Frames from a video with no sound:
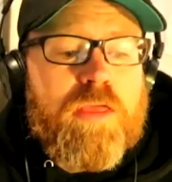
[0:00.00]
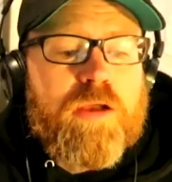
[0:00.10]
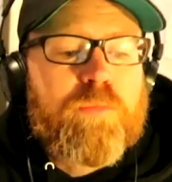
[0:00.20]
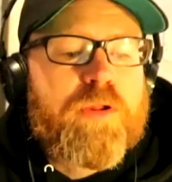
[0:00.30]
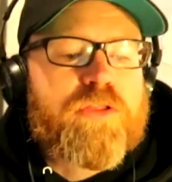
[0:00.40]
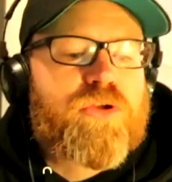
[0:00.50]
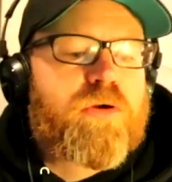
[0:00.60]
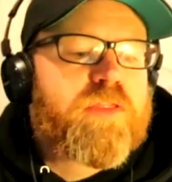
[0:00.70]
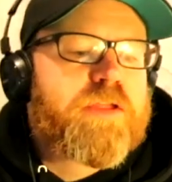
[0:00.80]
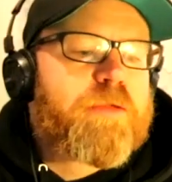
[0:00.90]
and will
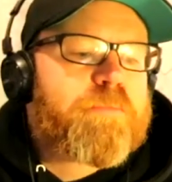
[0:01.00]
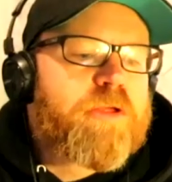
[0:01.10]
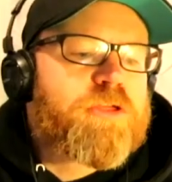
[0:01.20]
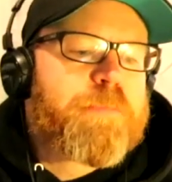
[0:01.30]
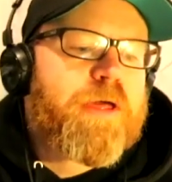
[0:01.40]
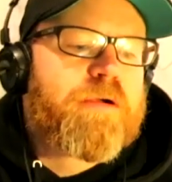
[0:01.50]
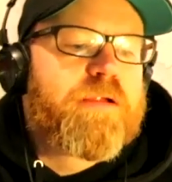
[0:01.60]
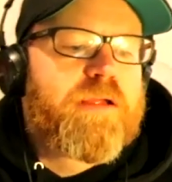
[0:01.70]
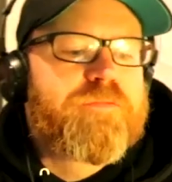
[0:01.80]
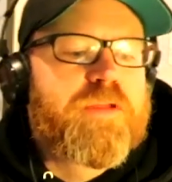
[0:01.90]
enjoy the game much
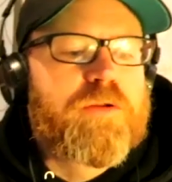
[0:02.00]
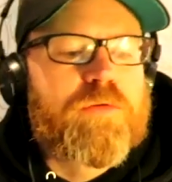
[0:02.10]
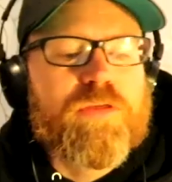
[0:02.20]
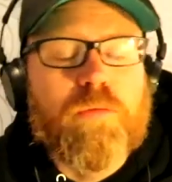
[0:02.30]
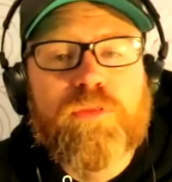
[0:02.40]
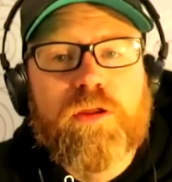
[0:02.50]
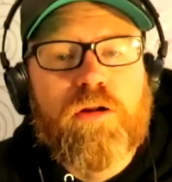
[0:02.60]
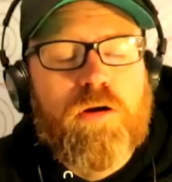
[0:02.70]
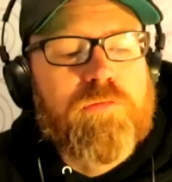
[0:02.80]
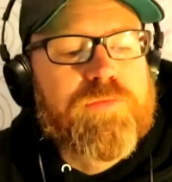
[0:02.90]
better if they know something
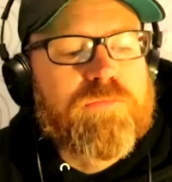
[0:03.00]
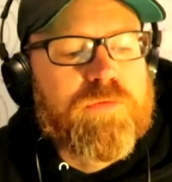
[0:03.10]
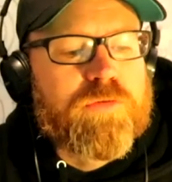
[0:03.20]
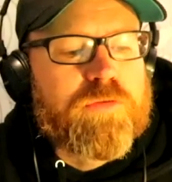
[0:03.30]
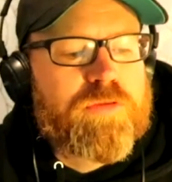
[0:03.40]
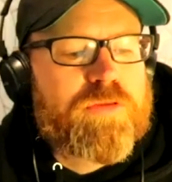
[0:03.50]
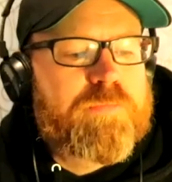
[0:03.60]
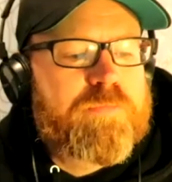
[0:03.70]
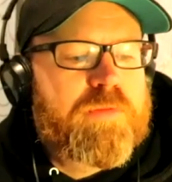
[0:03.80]
of the rules.